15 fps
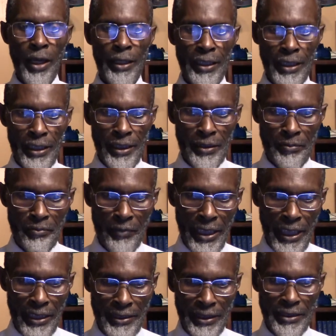
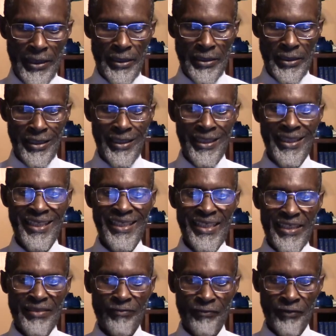Amen. It is an
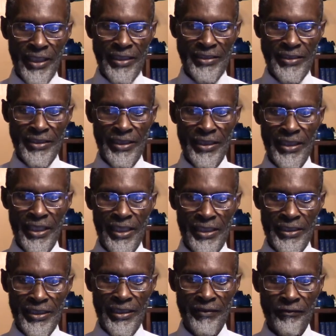
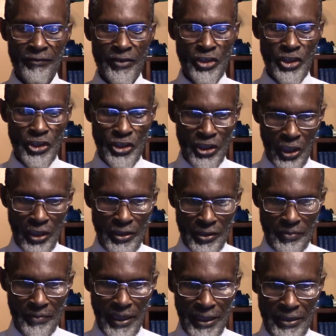investigative
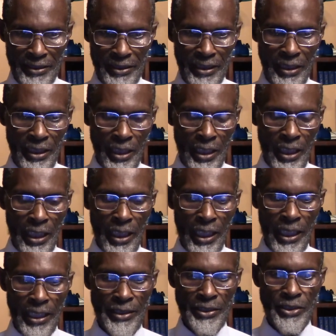judgment.
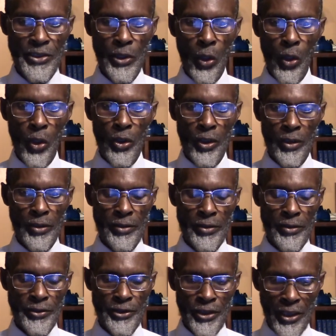And so
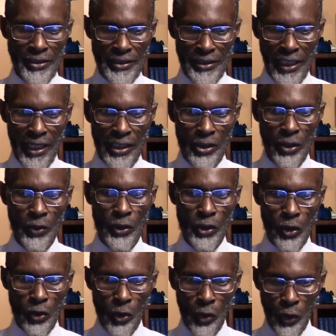just like our
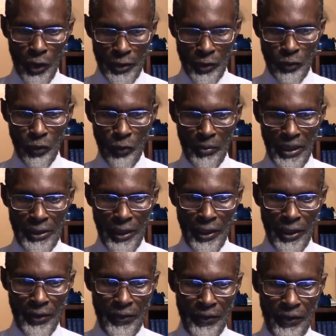courtroom on
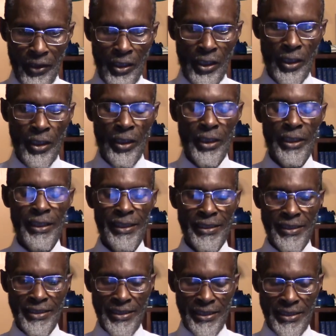earth, it
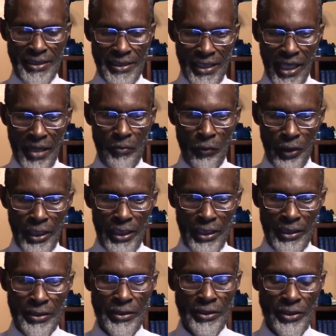is the same
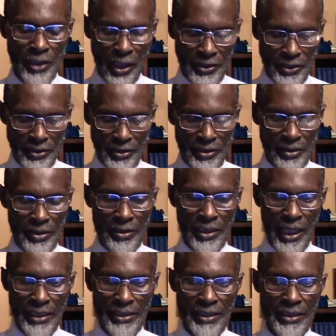way, just
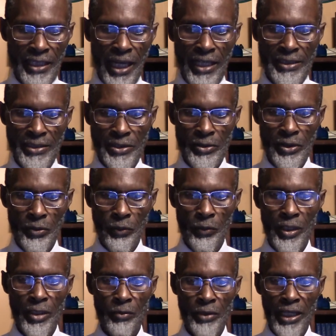that it has,
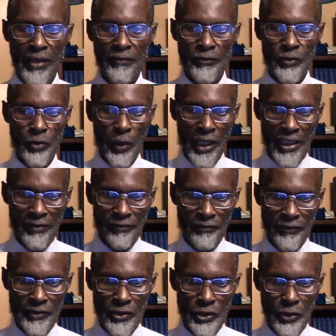where we have
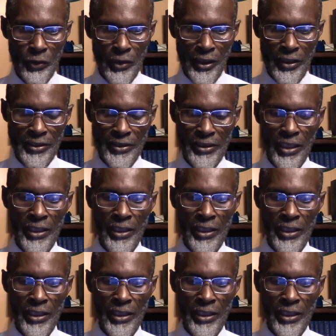12 jurors,